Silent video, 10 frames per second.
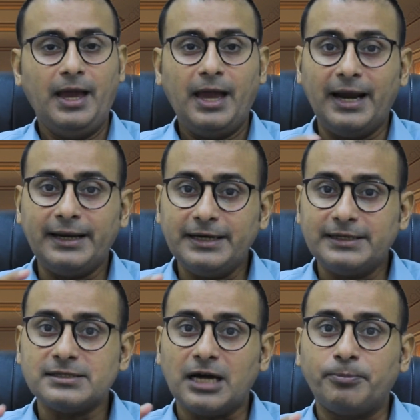And
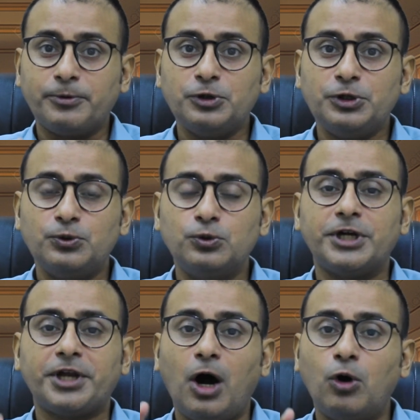it is up to you
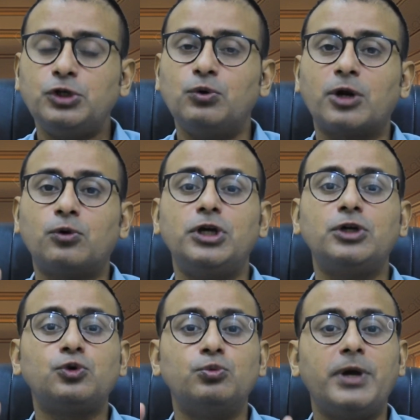that how you are
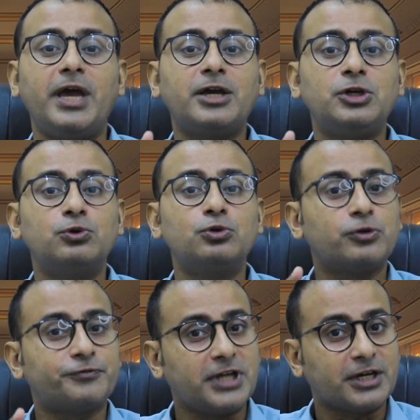going to make
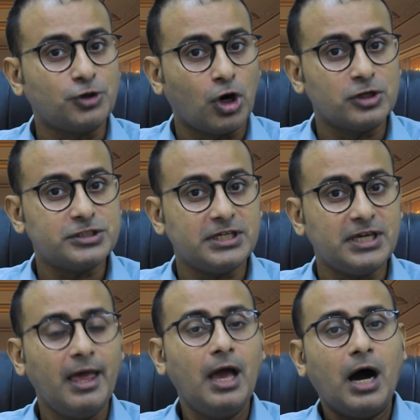use of
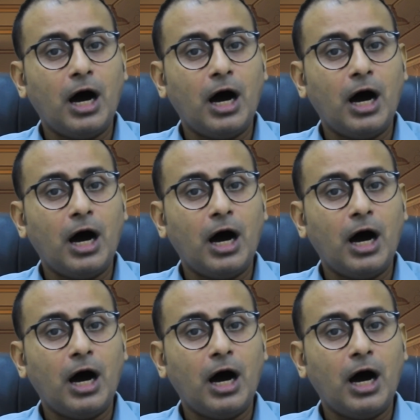technology,